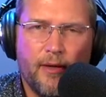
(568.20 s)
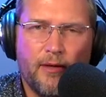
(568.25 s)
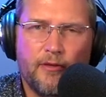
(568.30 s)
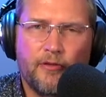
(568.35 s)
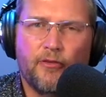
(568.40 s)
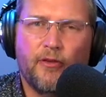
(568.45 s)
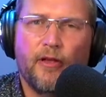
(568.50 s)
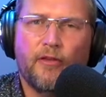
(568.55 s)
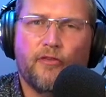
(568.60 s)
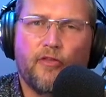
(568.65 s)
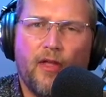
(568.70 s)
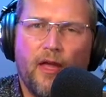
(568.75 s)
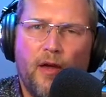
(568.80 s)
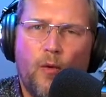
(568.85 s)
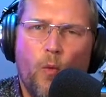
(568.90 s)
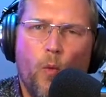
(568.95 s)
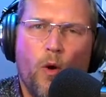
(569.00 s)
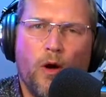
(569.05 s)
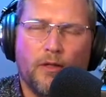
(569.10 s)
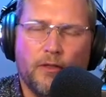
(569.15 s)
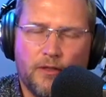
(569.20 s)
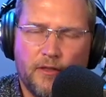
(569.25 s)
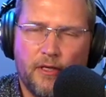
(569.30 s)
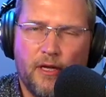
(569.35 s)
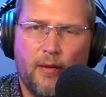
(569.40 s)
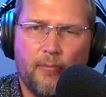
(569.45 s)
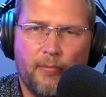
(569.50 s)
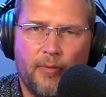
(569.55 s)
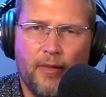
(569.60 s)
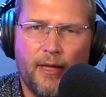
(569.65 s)
says they want
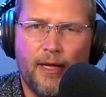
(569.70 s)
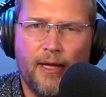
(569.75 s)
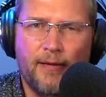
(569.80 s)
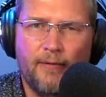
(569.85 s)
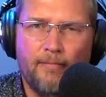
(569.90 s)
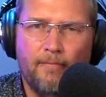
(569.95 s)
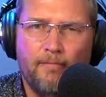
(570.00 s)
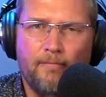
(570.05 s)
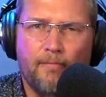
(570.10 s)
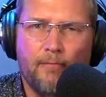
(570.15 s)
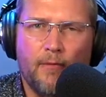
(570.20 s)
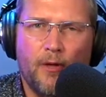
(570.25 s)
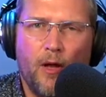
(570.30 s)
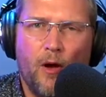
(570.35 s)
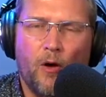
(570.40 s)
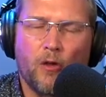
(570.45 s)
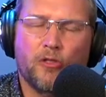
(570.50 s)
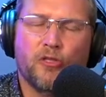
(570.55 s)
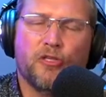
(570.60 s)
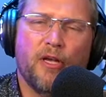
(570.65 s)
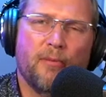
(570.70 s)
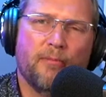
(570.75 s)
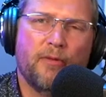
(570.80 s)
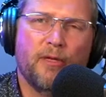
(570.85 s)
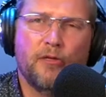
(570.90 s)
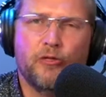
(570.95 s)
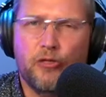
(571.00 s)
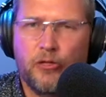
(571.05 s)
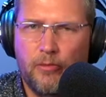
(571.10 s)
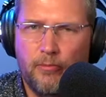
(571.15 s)
something or
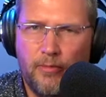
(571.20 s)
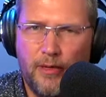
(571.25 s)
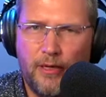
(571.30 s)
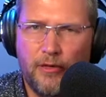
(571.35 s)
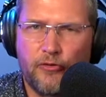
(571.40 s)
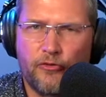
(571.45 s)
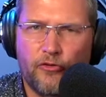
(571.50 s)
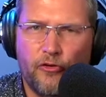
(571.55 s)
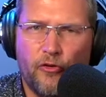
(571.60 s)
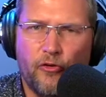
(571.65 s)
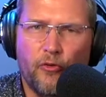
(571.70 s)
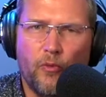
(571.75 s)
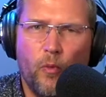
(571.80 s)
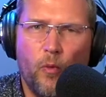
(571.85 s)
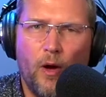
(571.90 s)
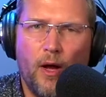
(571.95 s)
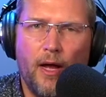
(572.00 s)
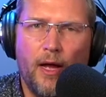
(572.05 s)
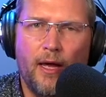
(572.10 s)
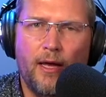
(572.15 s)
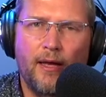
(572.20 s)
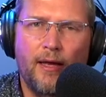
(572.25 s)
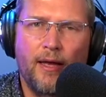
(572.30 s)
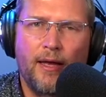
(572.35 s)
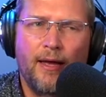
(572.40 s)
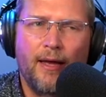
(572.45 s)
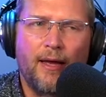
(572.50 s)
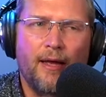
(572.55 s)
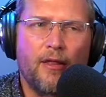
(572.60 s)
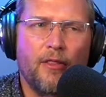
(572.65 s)
something should be a certain way,
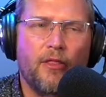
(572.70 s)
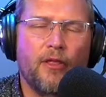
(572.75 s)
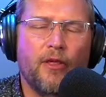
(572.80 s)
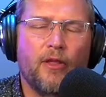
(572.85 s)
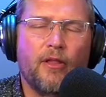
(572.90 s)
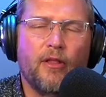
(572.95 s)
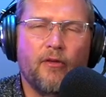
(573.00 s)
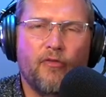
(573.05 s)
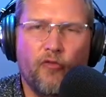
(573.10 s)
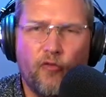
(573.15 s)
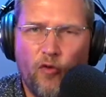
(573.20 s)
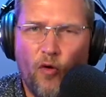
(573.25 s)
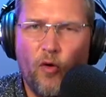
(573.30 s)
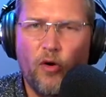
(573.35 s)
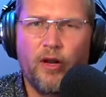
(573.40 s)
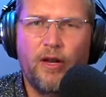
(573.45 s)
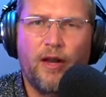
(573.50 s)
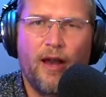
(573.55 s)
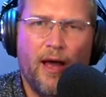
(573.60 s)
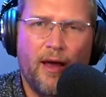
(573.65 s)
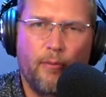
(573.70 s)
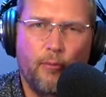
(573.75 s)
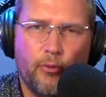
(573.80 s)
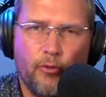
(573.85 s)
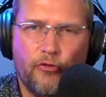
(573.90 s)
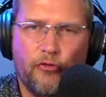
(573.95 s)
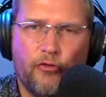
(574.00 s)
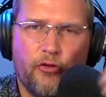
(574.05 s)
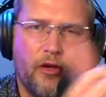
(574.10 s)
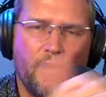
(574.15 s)
then the
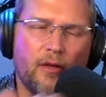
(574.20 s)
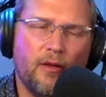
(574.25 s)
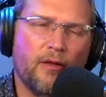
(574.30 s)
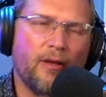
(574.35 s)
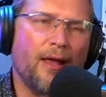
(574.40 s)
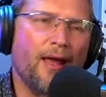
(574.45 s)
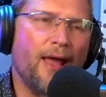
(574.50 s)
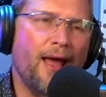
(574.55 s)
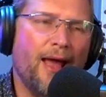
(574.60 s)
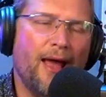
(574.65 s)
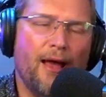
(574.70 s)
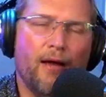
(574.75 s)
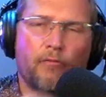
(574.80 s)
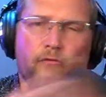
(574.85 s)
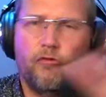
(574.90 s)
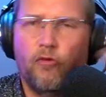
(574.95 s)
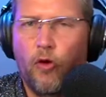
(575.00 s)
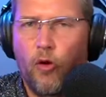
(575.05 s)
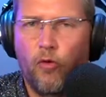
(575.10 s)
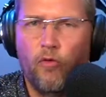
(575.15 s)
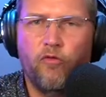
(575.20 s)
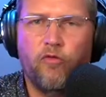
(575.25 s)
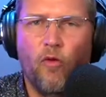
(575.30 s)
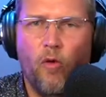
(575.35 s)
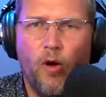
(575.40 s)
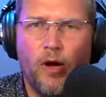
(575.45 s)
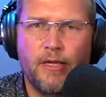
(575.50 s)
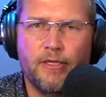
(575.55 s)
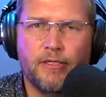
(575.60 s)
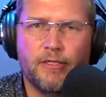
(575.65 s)
49% have no
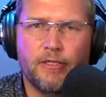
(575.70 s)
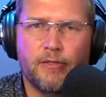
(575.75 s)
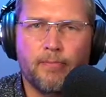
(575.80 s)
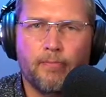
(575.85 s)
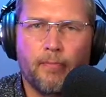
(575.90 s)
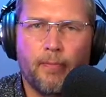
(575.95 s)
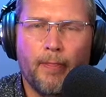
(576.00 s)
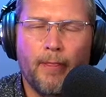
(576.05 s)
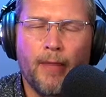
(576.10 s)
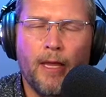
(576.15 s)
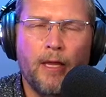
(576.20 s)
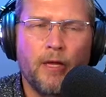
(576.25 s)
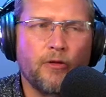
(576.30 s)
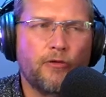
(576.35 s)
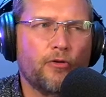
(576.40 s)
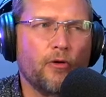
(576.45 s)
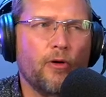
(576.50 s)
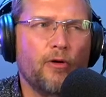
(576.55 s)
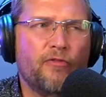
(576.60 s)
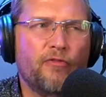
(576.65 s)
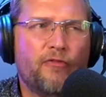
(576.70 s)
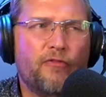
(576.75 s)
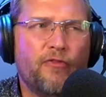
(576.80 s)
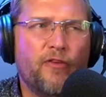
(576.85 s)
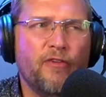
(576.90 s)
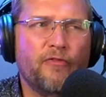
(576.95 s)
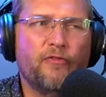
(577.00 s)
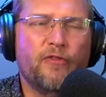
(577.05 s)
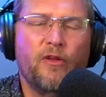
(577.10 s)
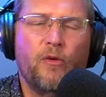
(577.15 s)
voice. So if
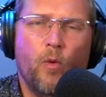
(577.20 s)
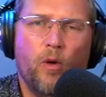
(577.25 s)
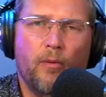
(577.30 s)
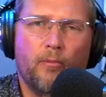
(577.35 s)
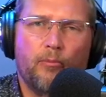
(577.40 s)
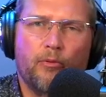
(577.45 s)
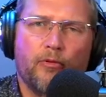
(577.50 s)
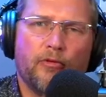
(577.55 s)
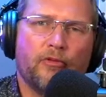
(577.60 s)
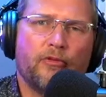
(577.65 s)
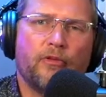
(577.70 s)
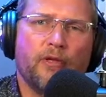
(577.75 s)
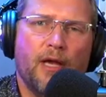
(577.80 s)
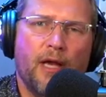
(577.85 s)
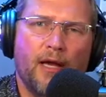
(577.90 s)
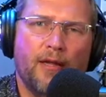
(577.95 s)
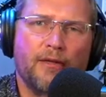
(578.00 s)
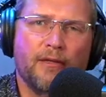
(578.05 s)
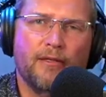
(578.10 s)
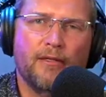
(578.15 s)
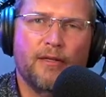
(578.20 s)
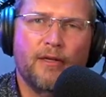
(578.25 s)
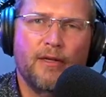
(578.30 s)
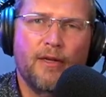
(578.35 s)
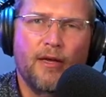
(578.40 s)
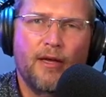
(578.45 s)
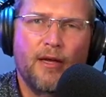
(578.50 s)
51%